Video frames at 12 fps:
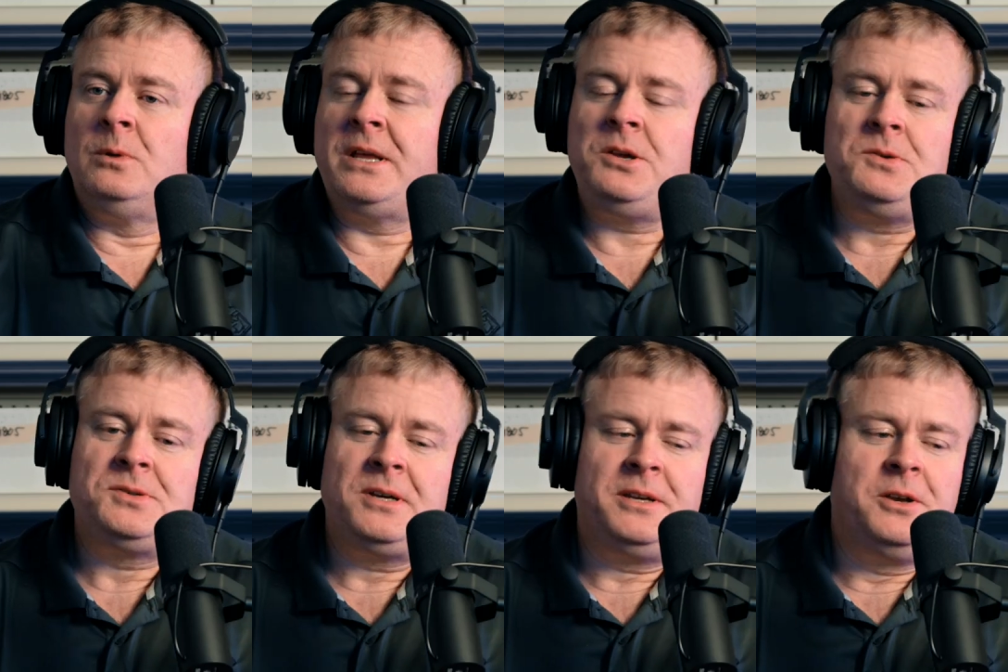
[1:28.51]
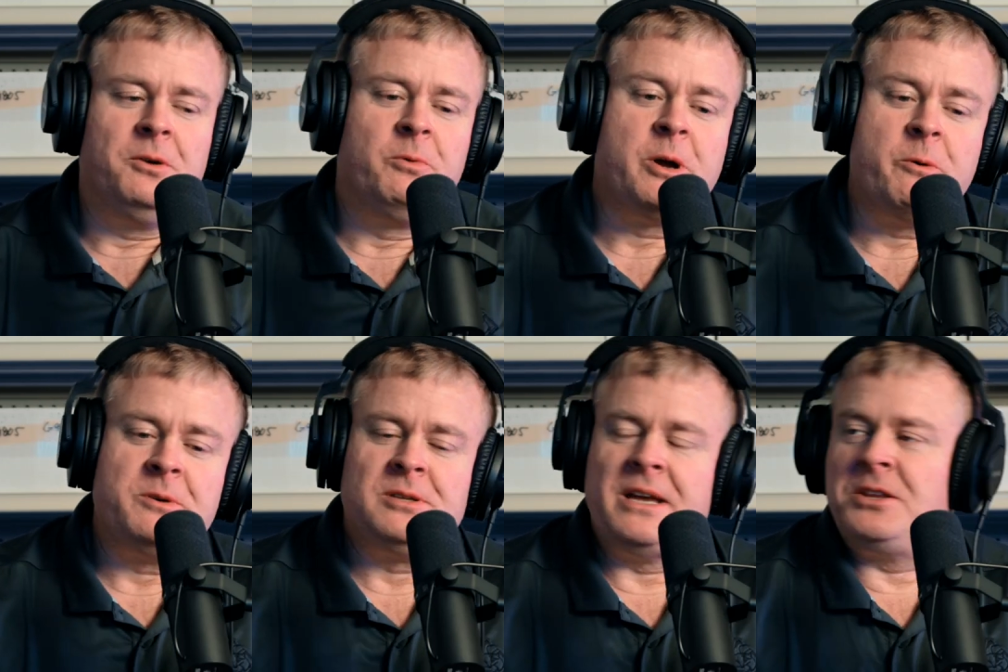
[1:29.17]
like you said, we
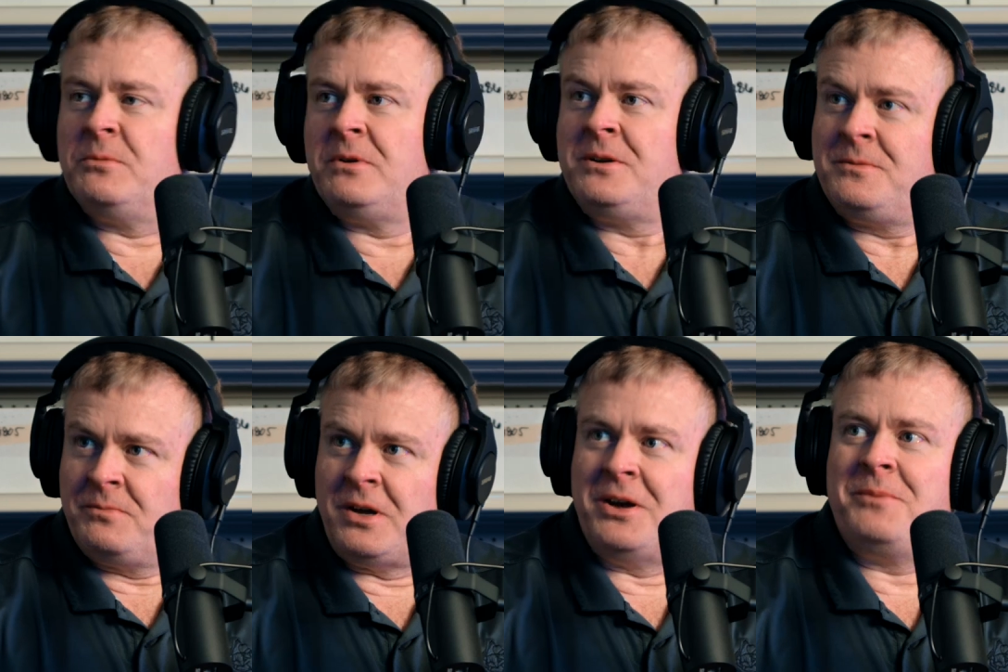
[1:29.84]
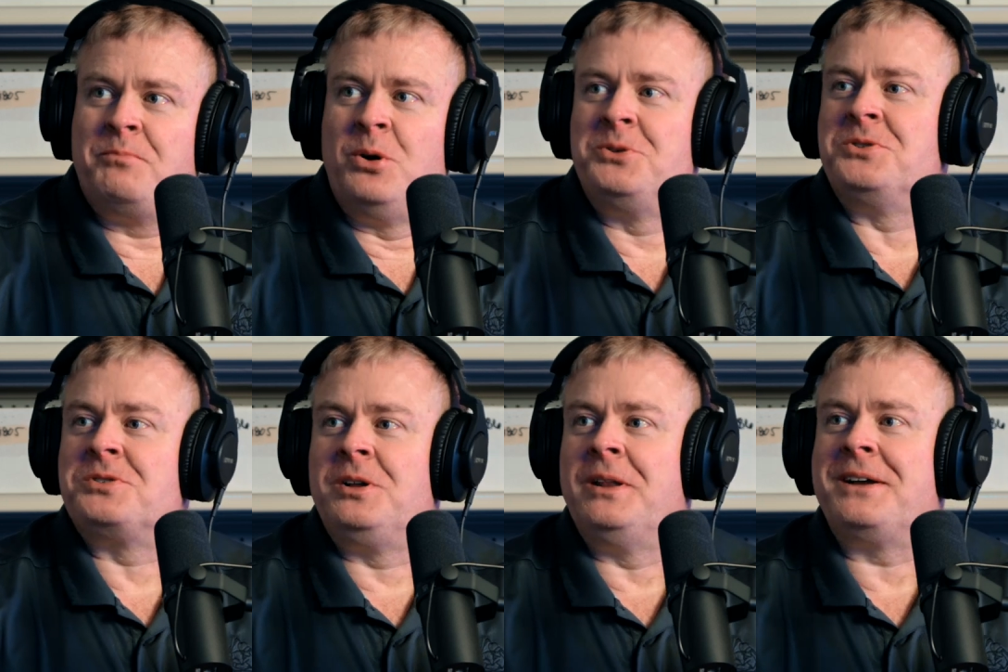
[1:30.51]
always like to
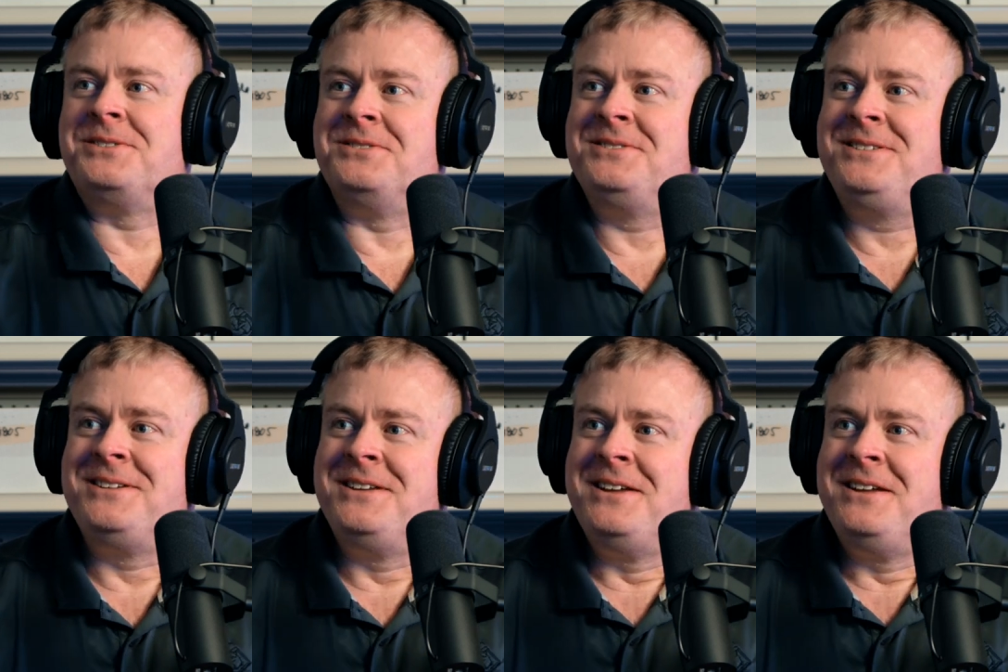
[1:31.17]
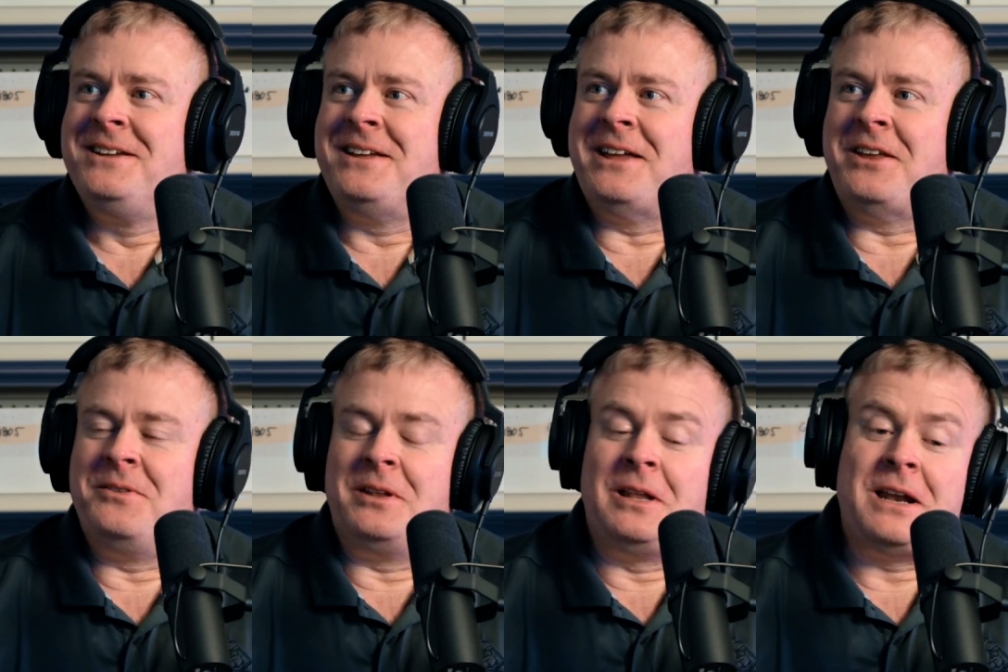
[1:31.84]
purchase collections,
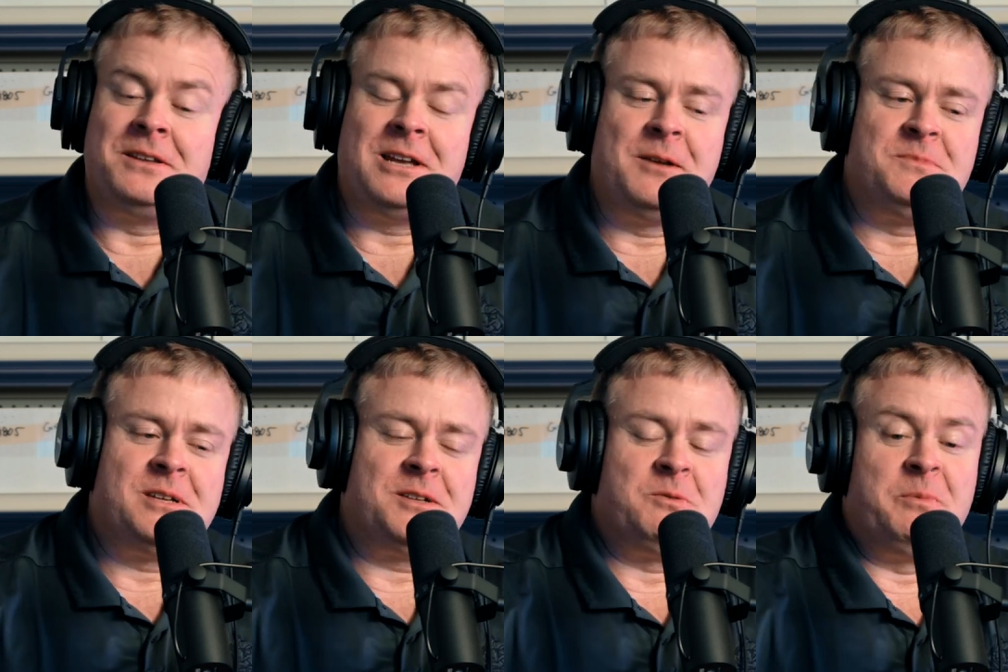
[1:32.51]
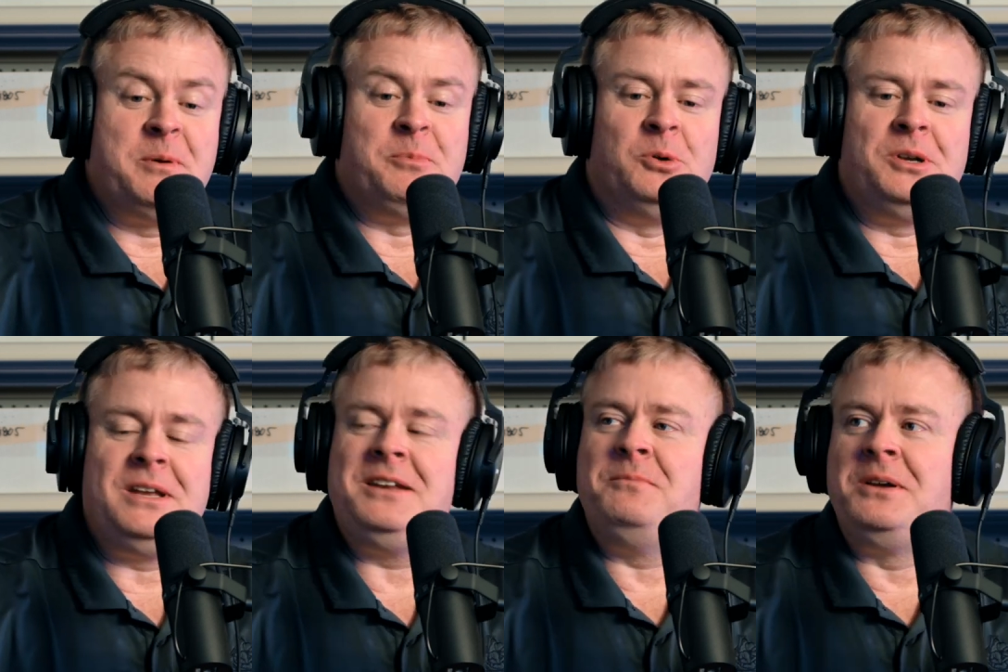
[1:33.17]
and a lot of times that's what people
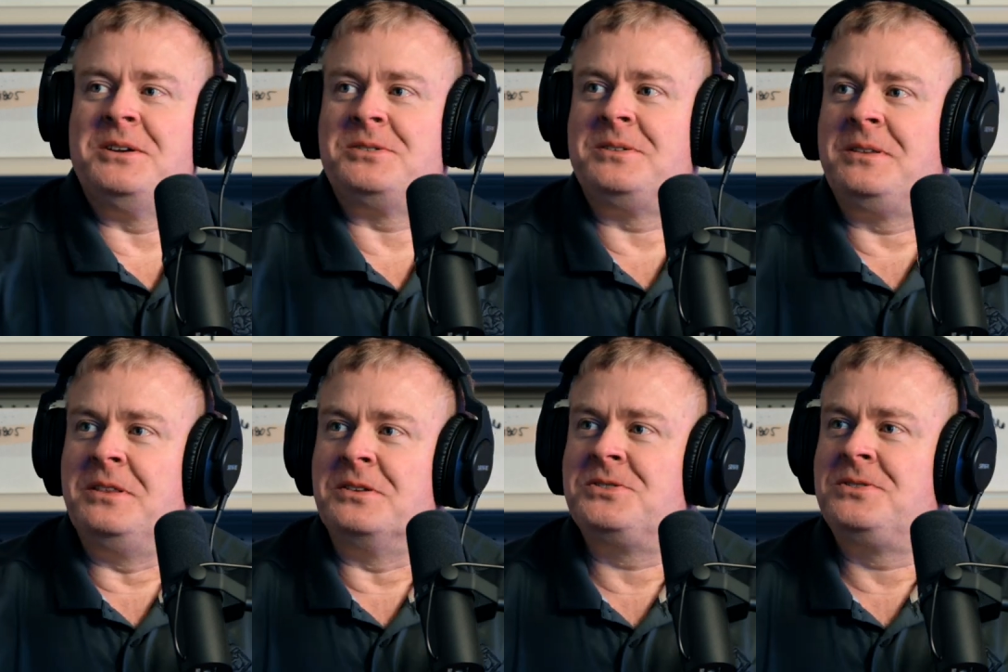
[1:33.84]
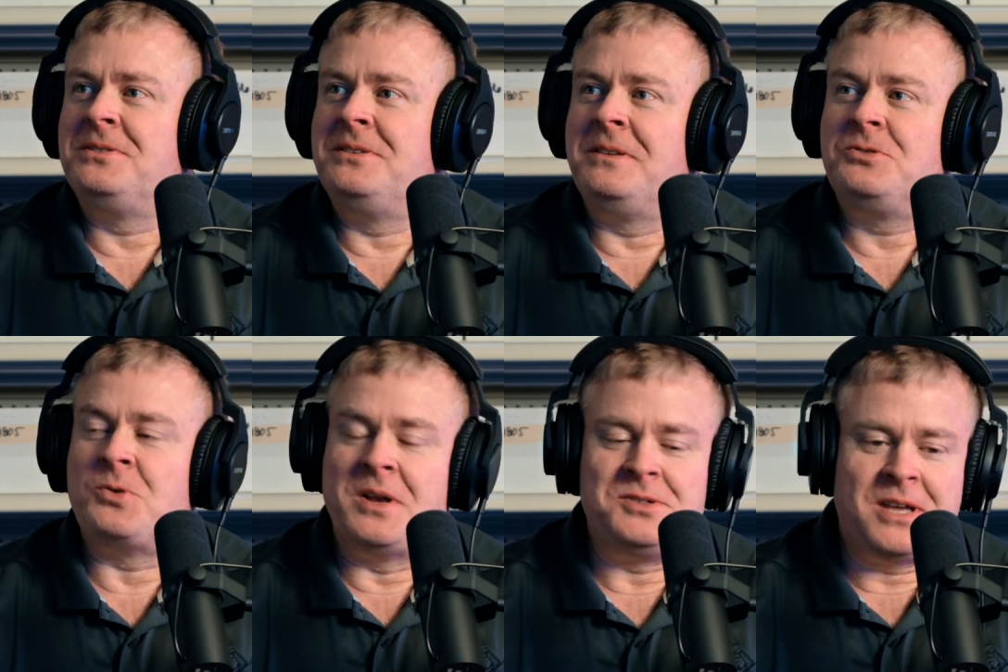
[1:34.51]
need because this
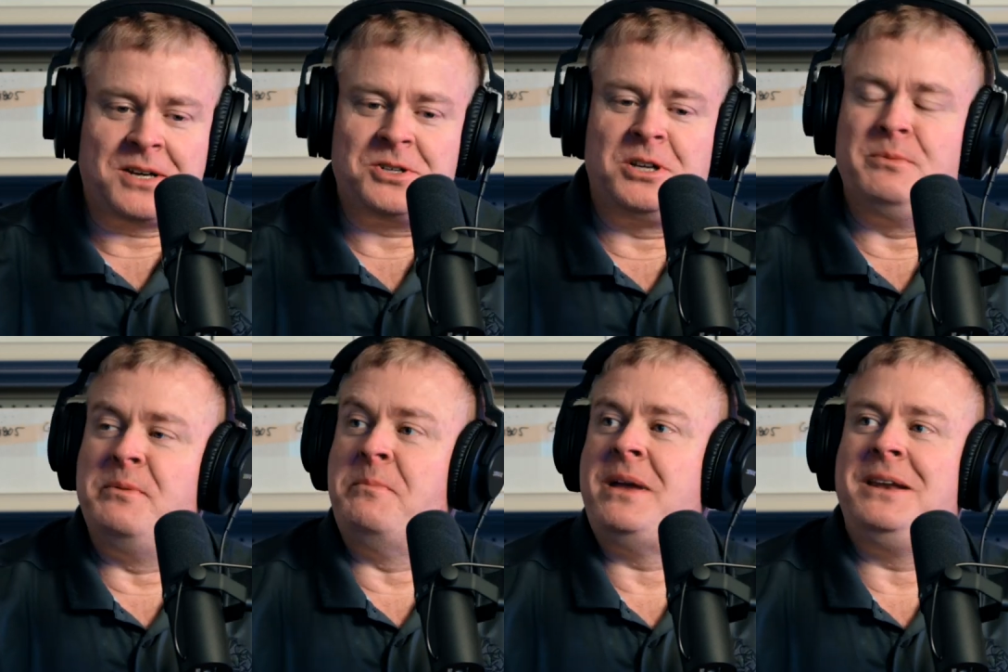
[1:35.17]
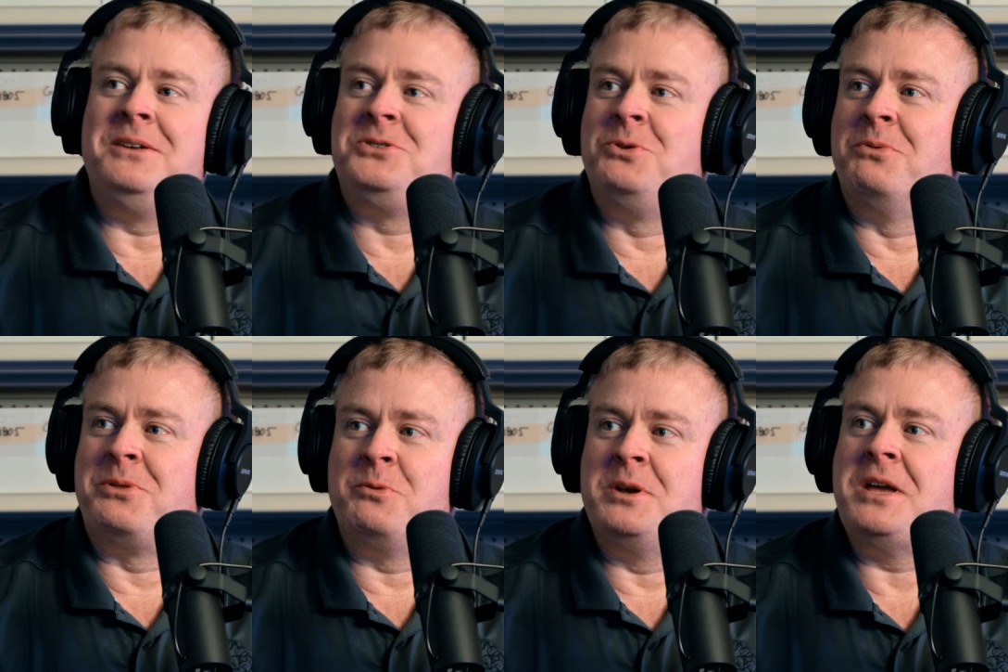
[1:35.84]
transaction can be made in 2 or
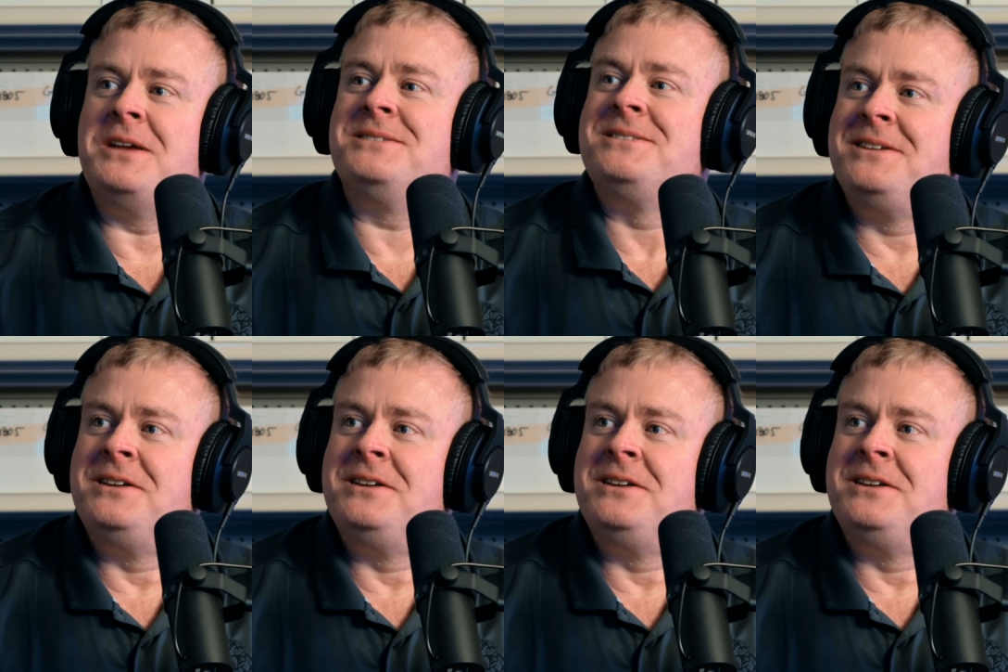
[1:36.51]
3 days.